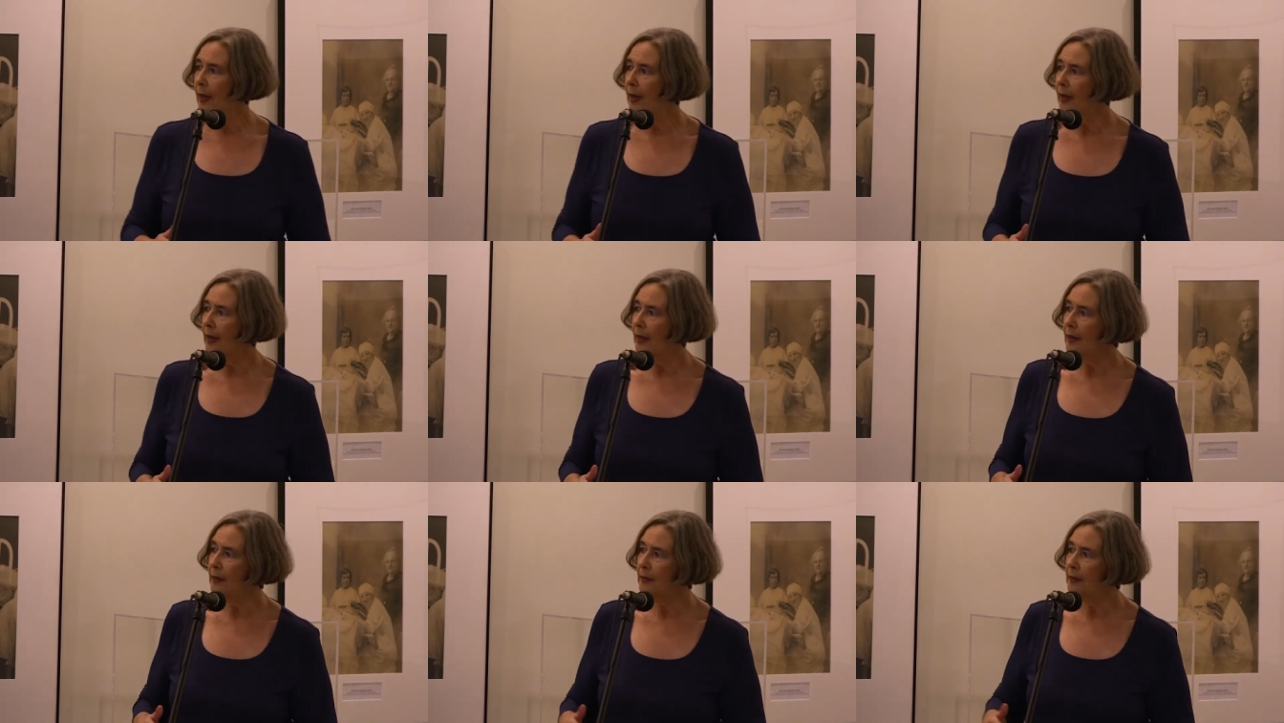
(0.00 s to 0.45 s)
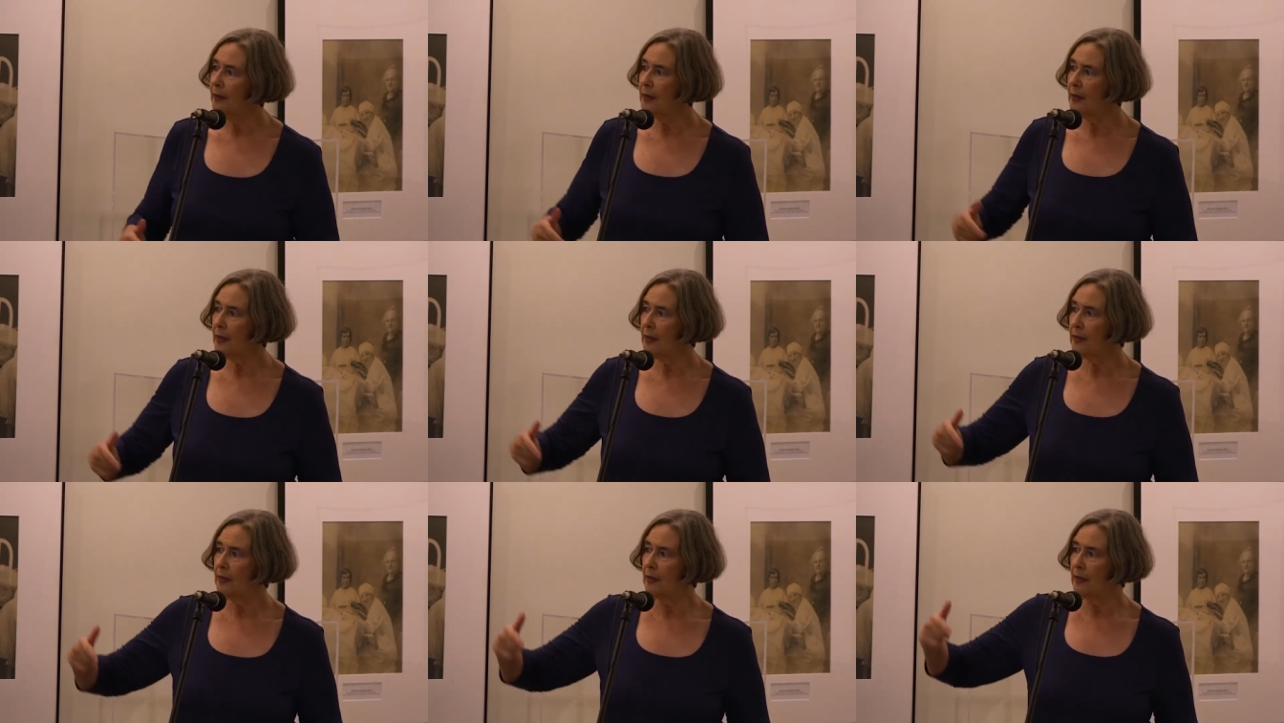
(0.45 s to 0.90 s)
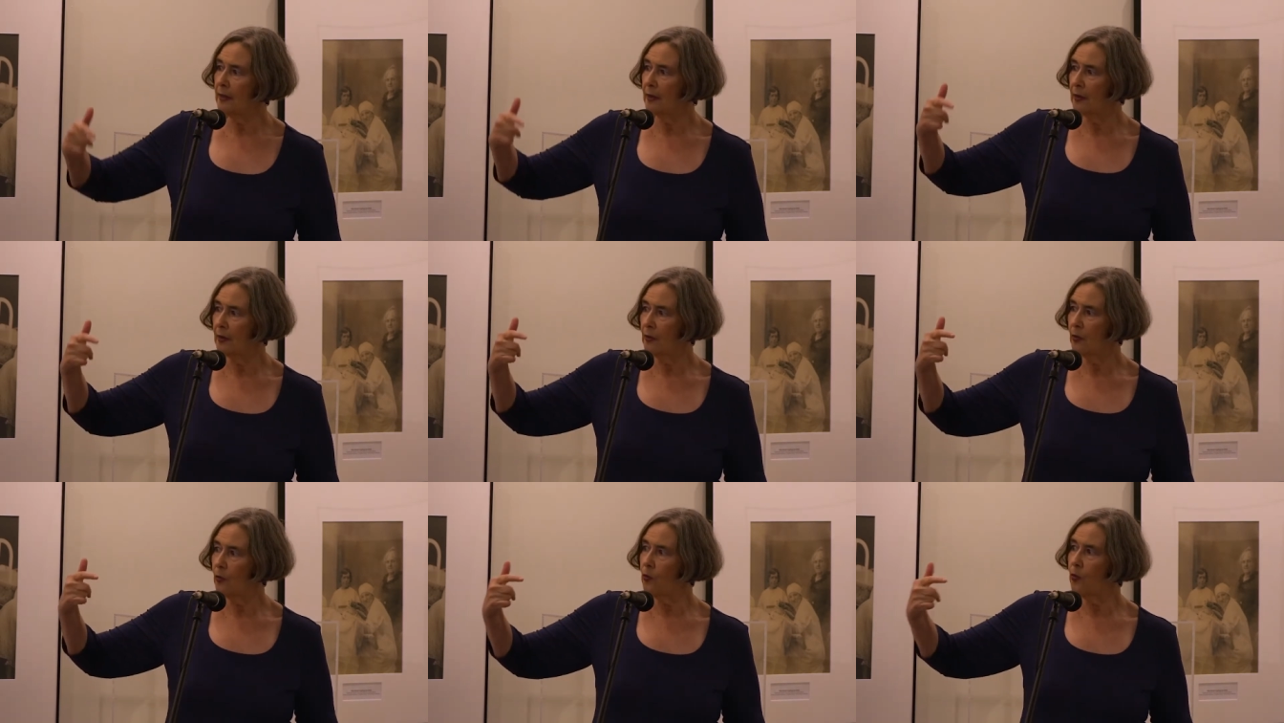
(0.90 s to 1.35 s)
and then
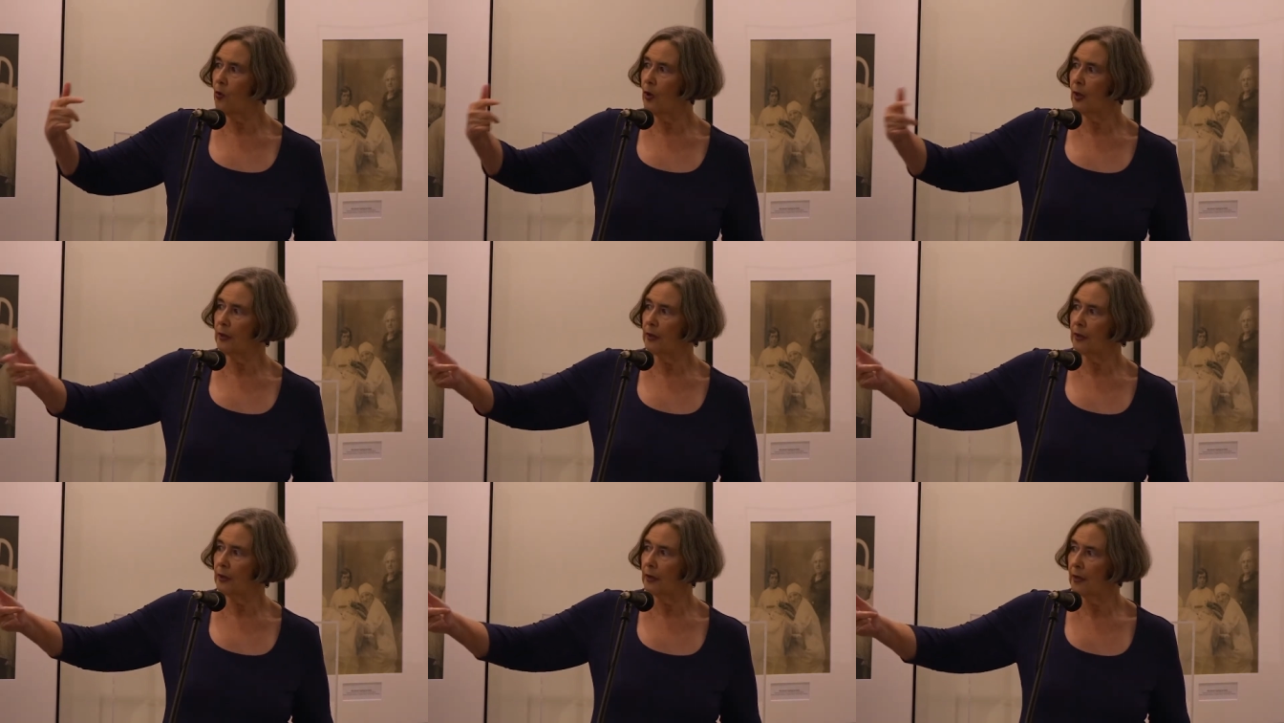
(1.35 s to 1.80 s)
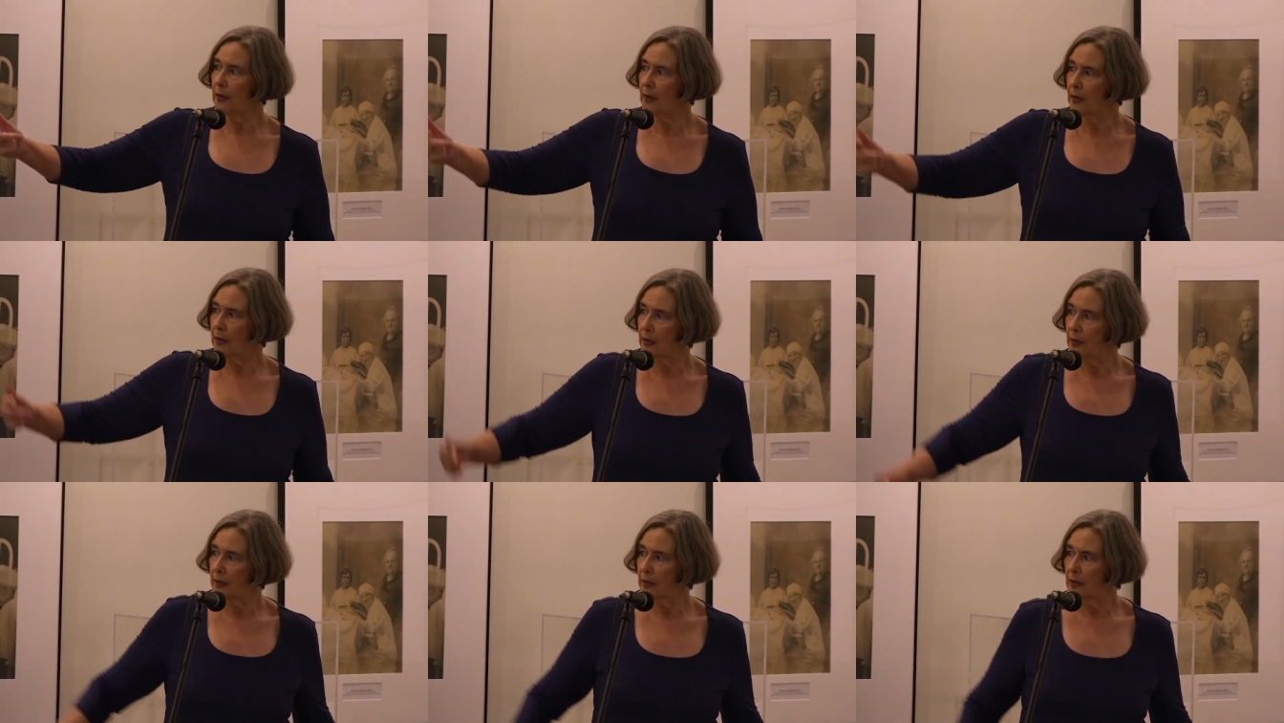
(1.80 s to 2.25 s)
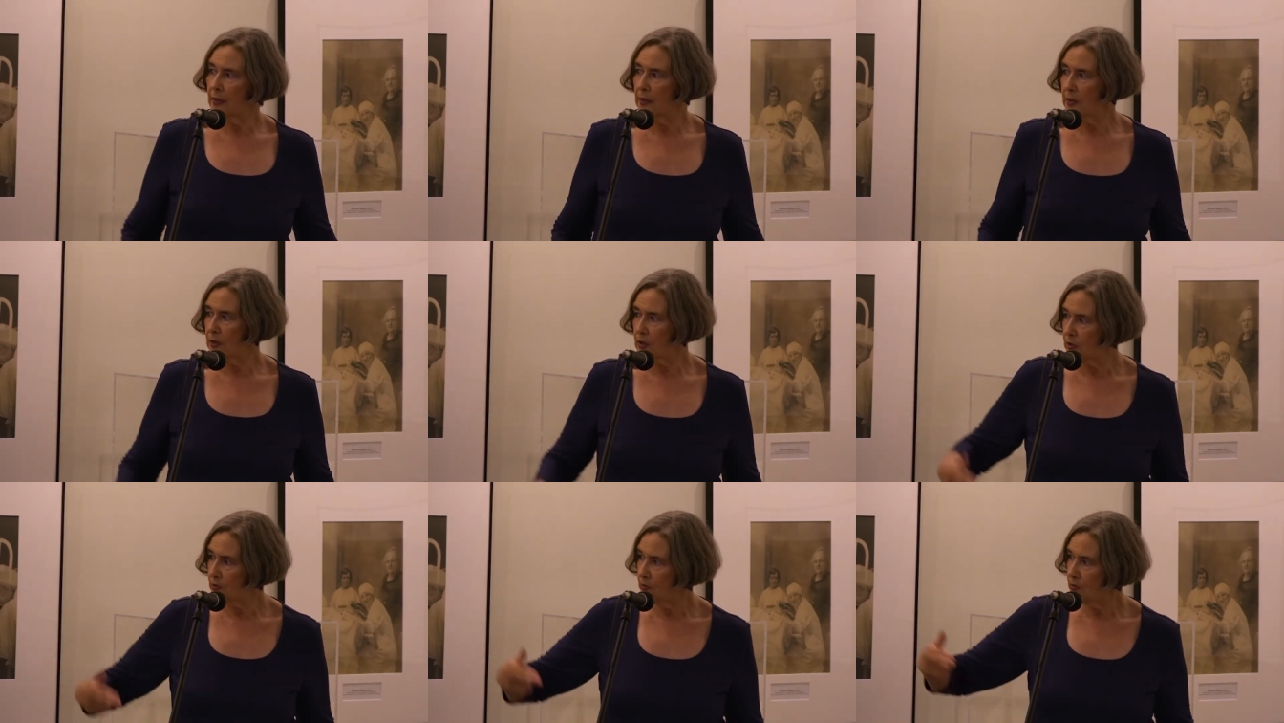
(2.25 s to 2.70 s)
what
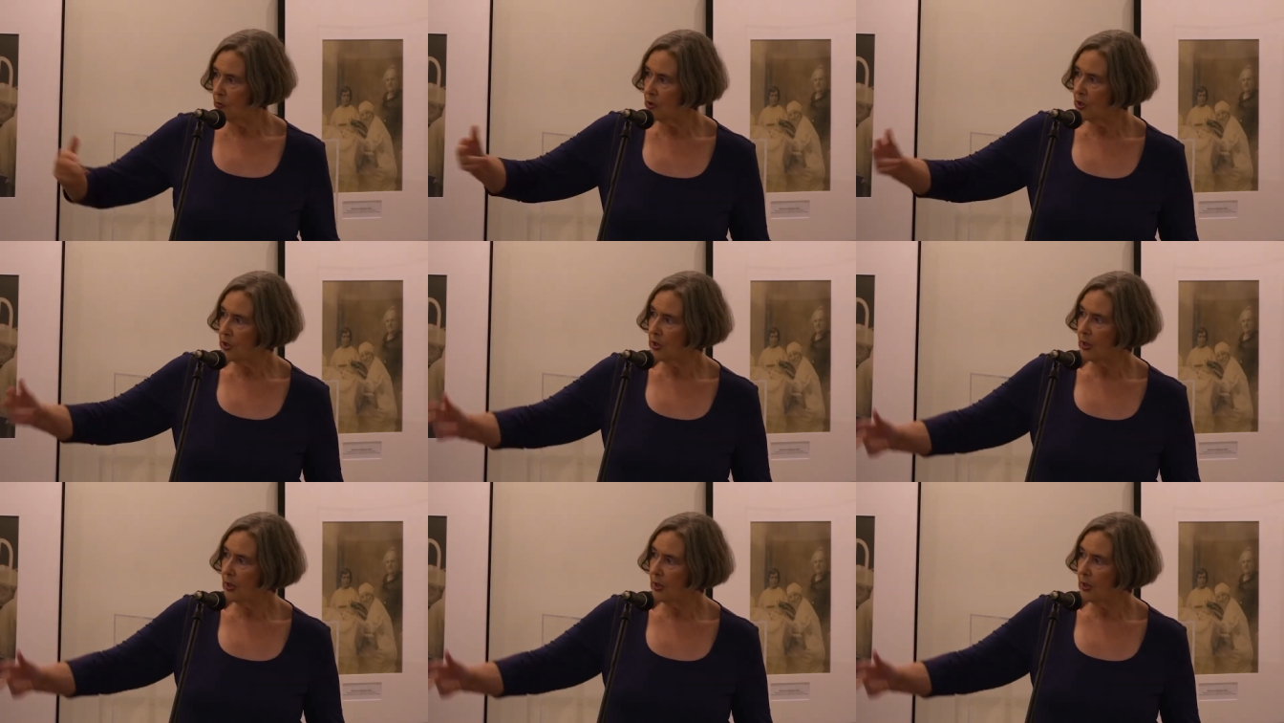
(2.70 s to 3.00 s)
is